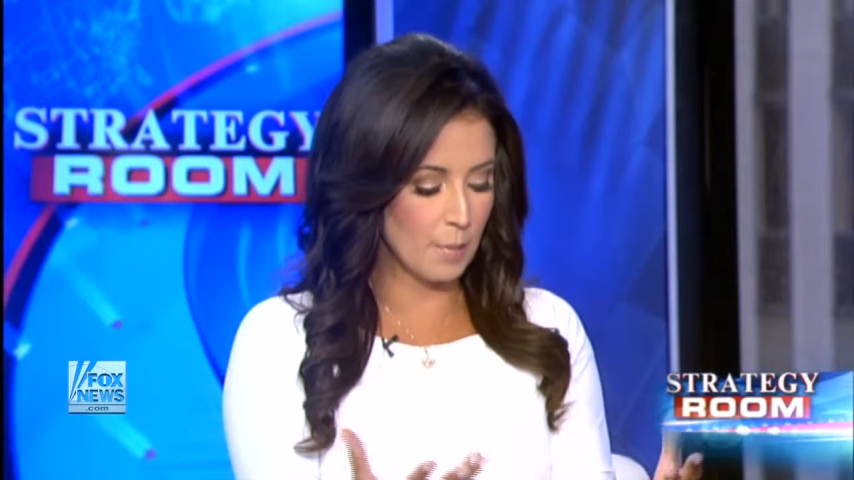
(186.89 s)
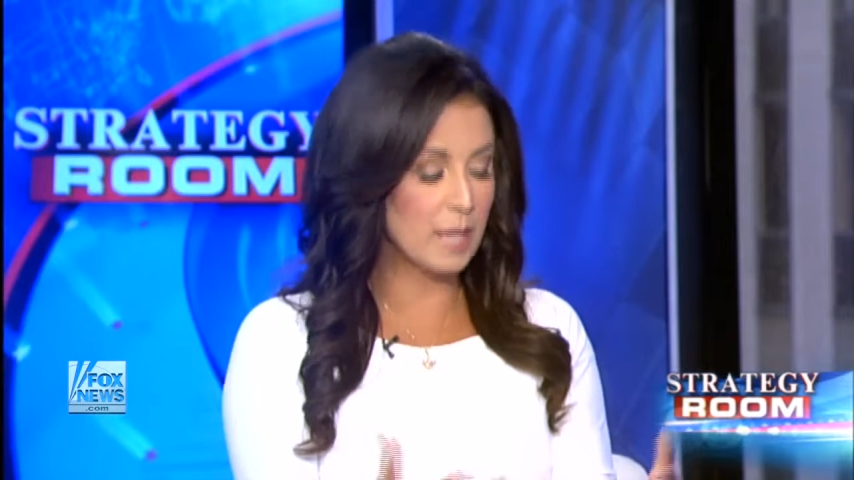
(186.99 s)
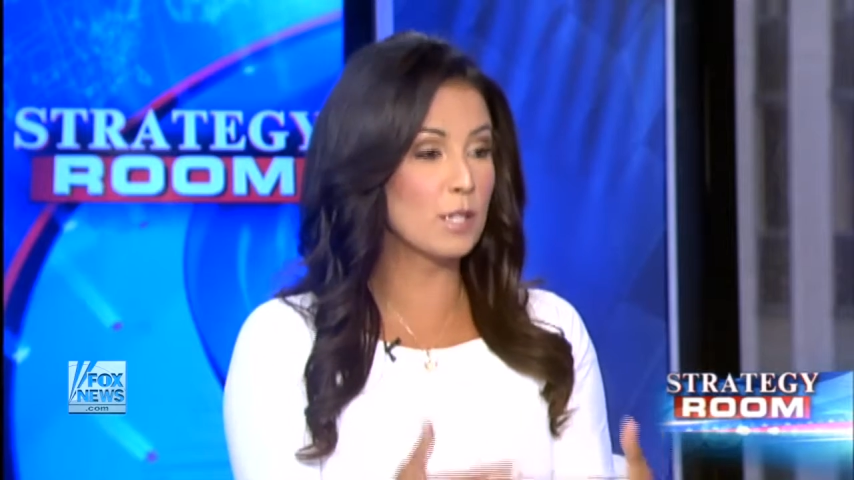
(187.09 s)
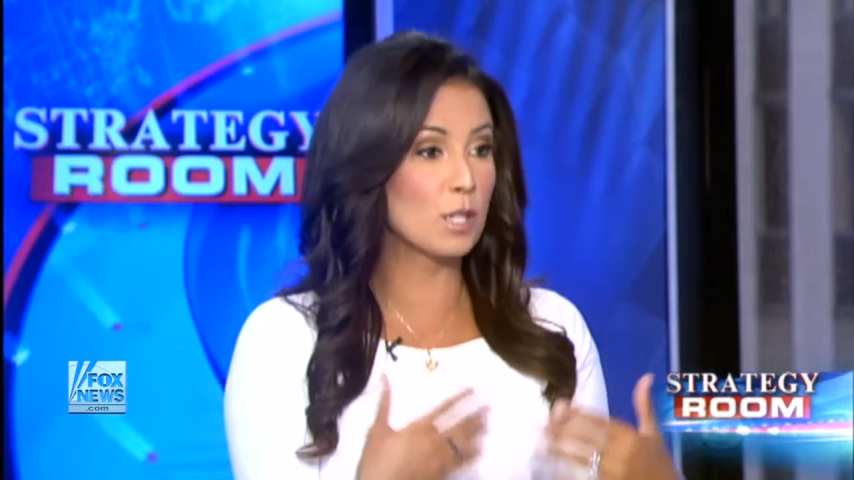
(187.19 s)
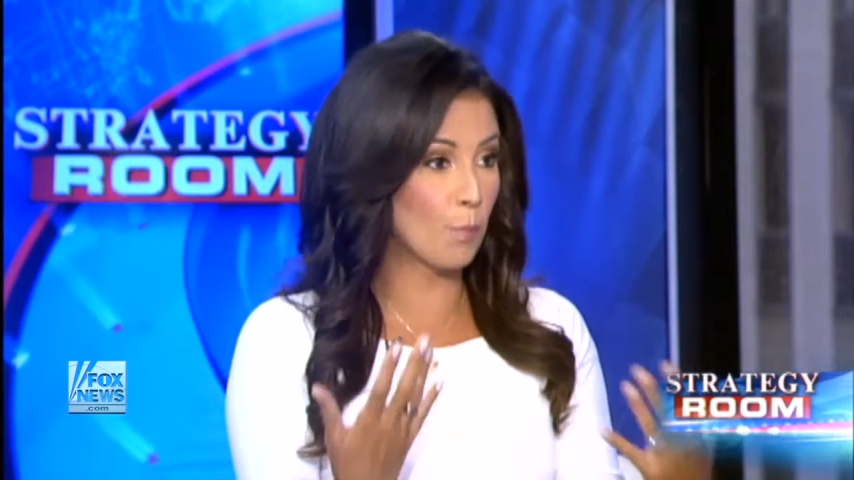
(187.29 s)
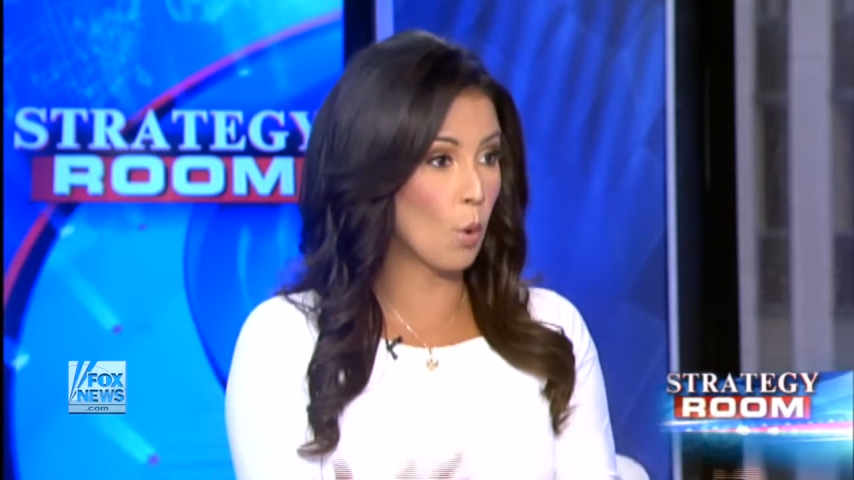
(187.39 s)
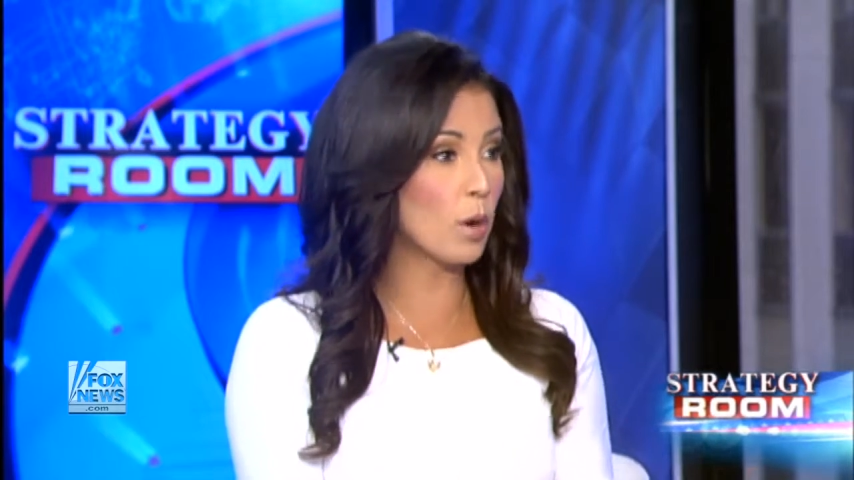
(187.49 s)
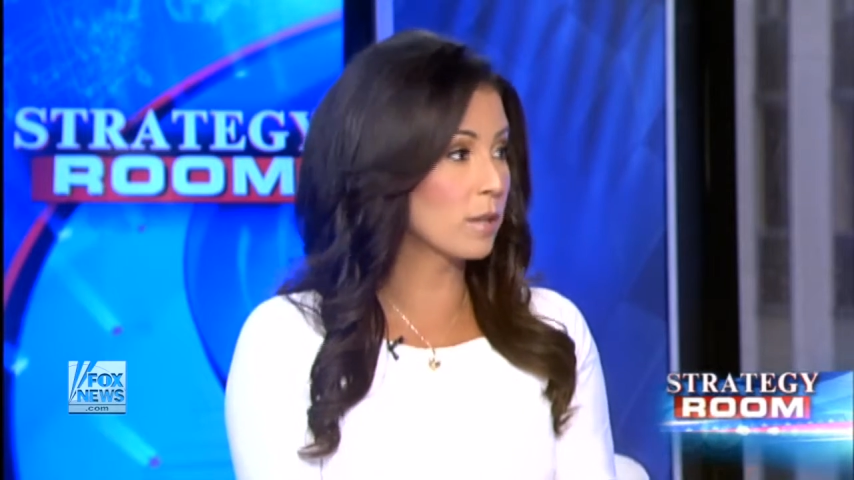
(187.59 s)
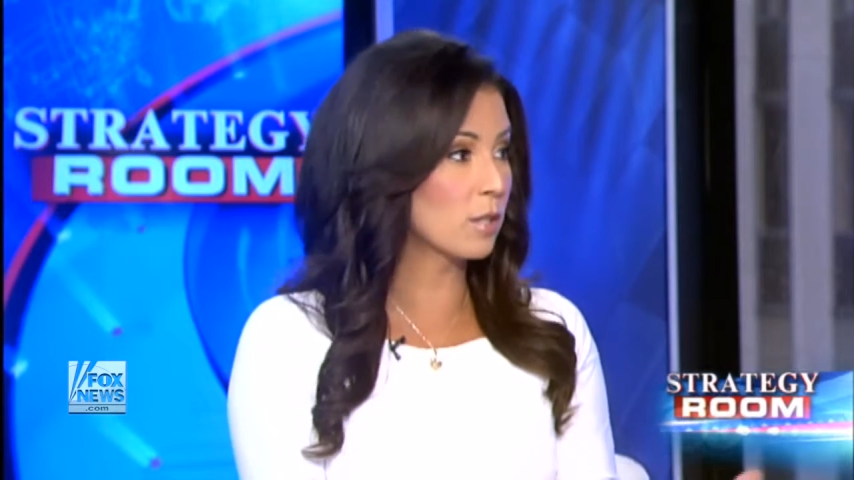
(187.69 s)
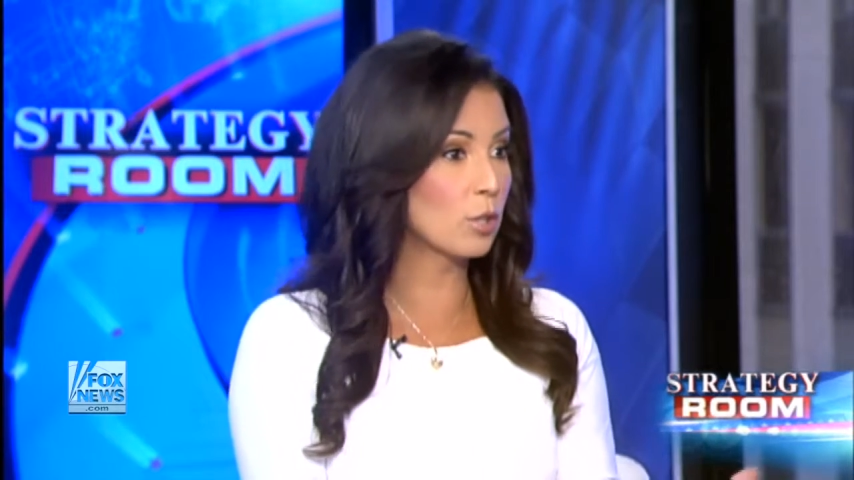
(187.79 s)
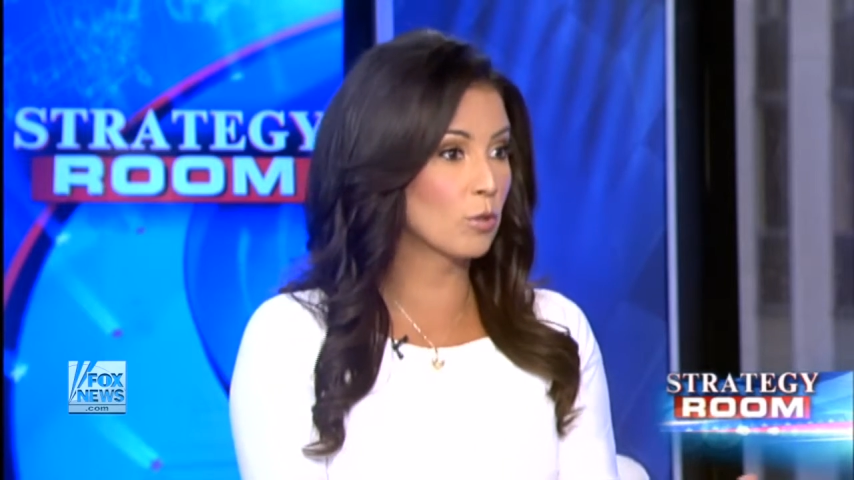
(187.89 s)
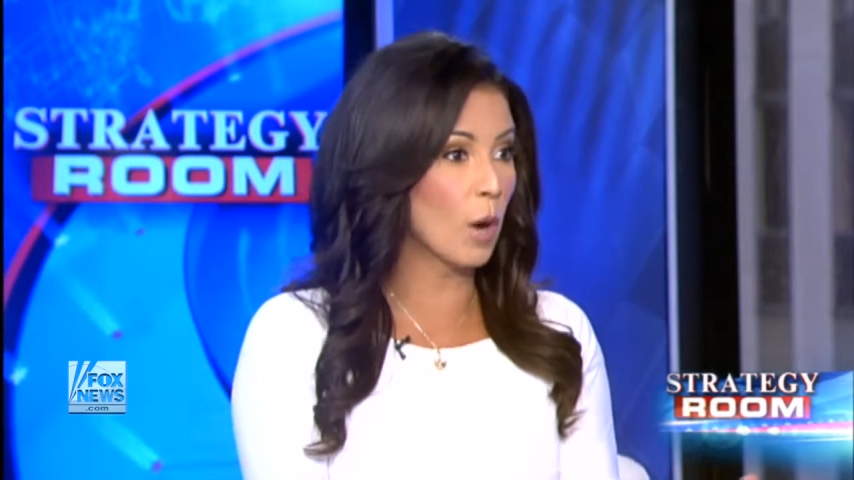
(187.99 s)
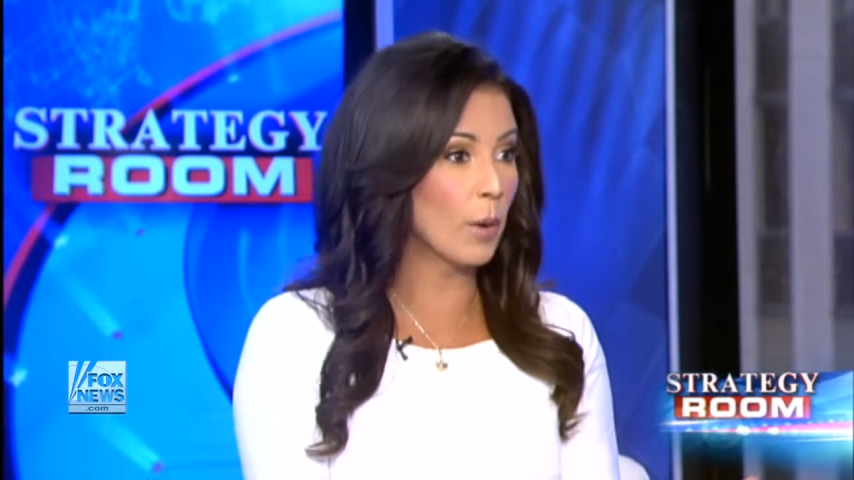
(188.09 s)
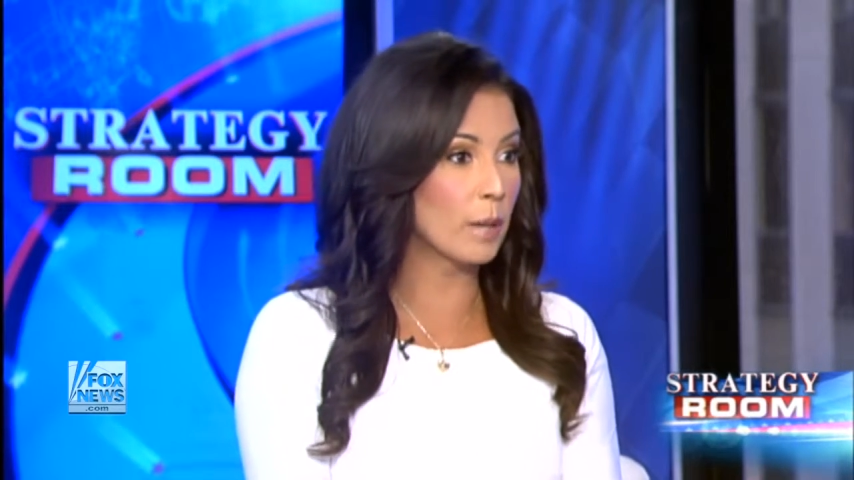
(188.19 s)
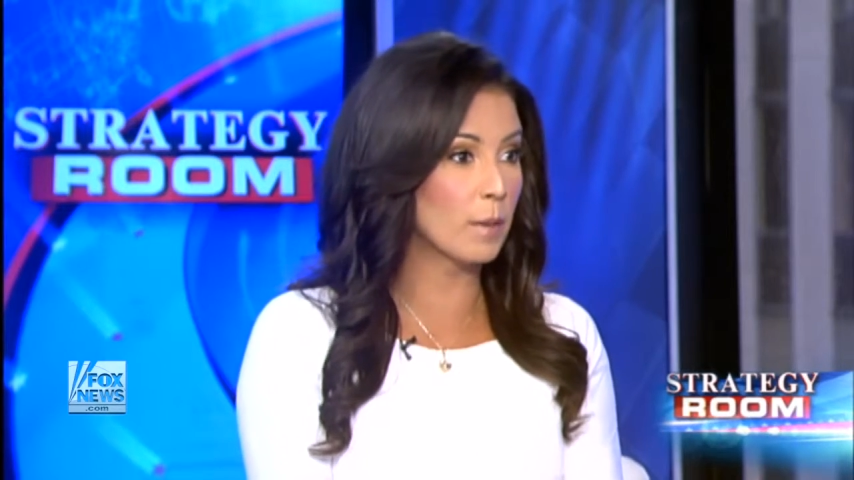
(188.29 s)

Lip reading: His support is still growing